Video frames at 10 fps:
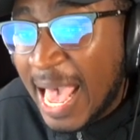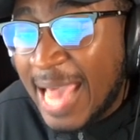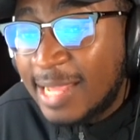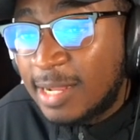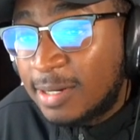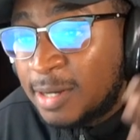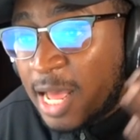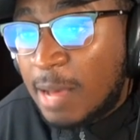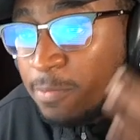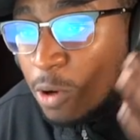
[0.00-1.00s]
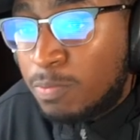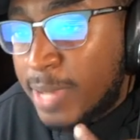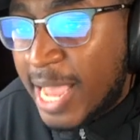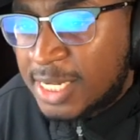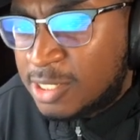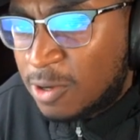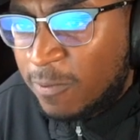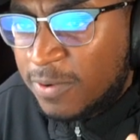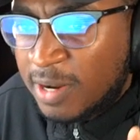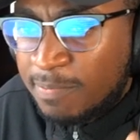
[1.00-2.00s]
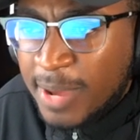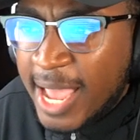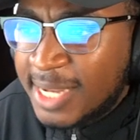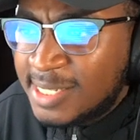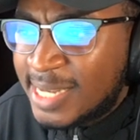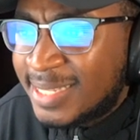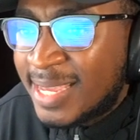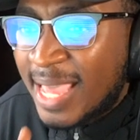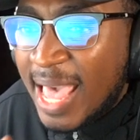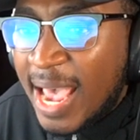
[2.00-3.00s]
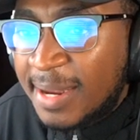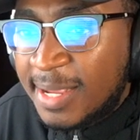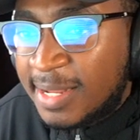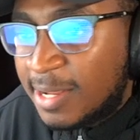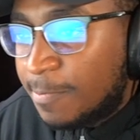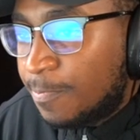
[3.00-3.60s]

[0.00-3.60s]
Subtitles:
added a lot more badges. So for the badges that they added,